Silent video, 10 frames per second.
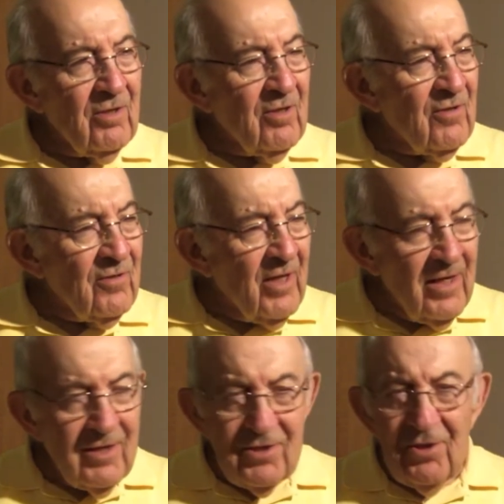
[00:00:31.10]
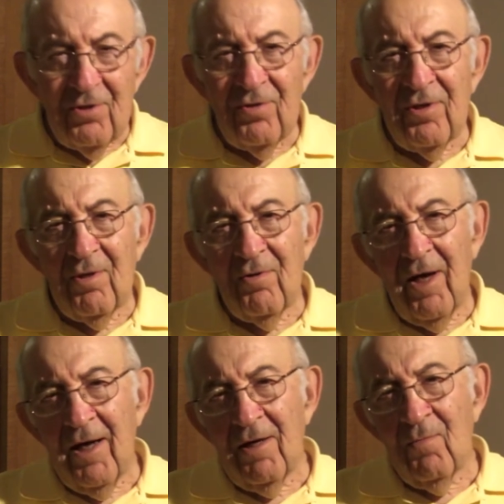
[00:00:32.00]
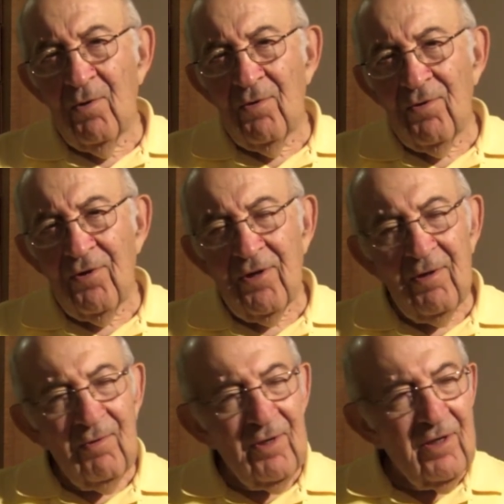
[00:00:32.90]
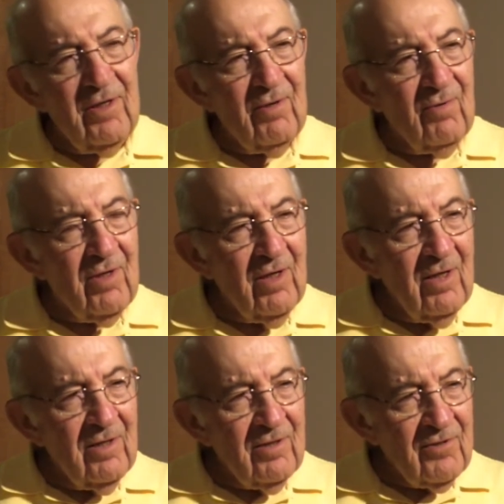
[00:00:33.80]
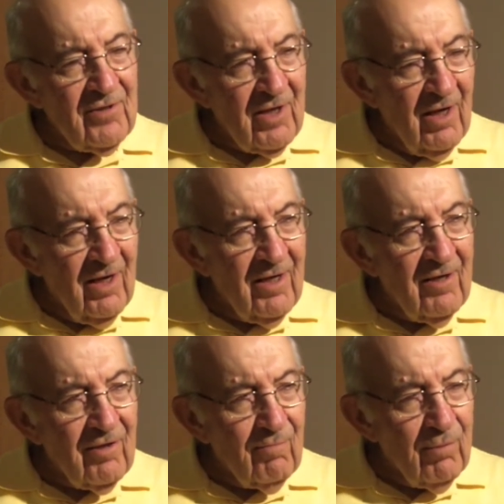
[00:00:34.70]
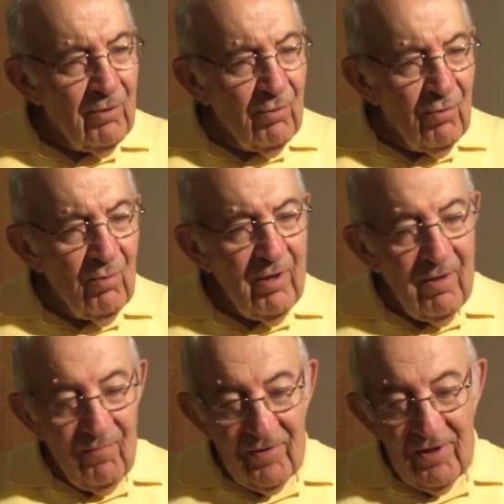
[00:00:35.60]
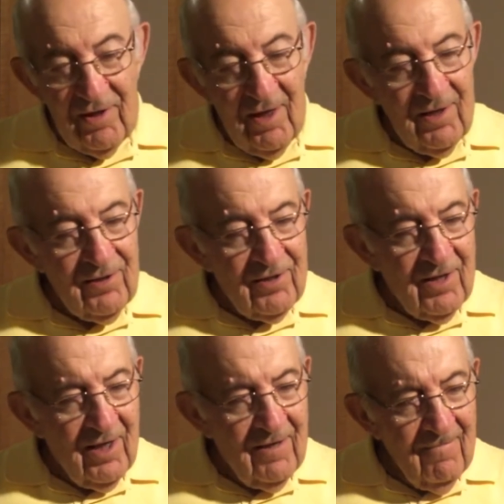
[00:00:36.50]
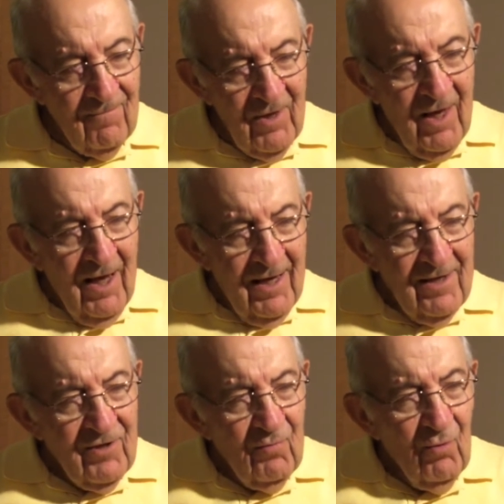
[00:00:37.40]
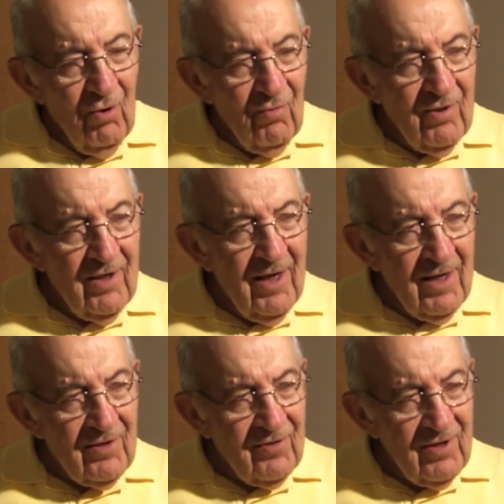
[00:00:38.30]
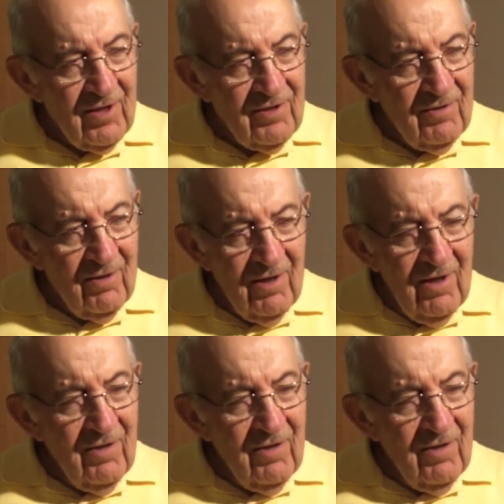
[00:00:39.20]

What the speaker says: There's nature, there are animals, the sky is blue if it's a nice day, and it's more relaxing, and you